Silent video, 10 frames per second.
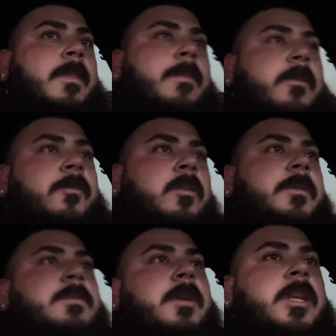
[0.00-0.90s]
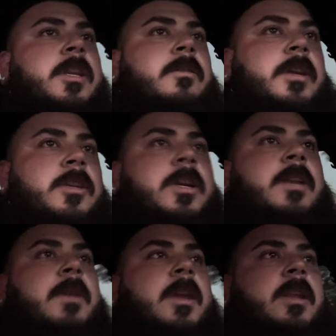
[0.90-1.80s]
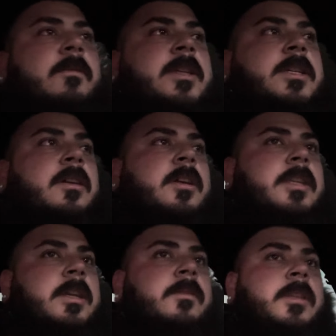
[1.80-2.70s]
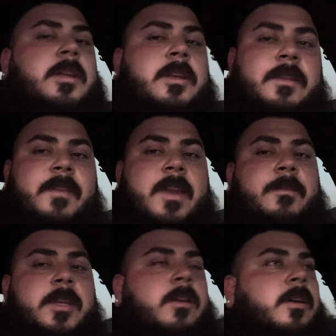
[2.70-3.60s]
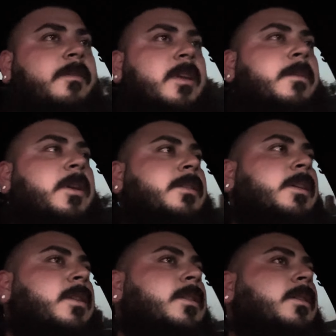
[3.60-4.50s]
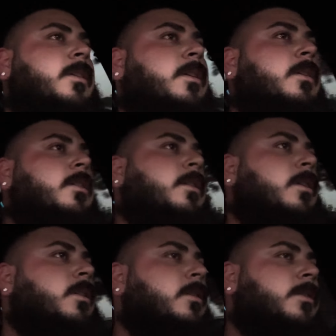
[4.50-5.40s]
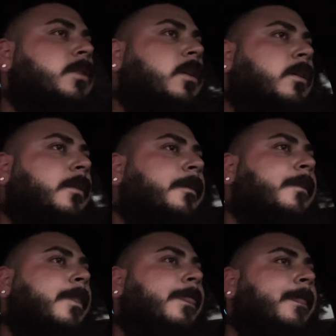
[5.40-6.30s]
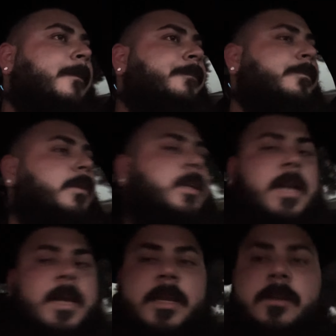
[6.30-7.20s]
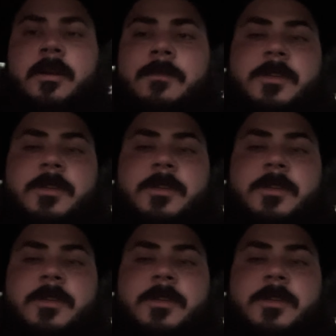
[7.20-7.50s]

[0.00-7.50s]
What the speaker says: performance money into it and try to make any racing content with the family car, if that makes sense. So, but yeah, here I'm